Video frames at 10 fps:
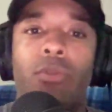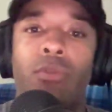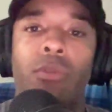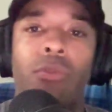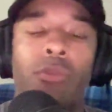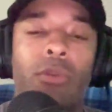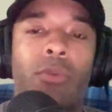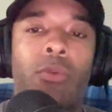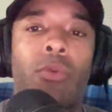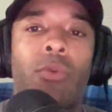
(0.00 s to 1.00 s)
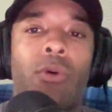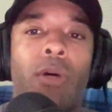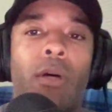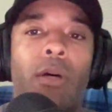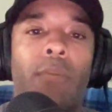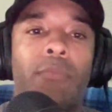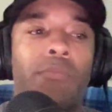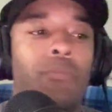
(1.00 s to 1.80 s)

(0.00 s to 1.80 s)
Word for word: two critical. Um,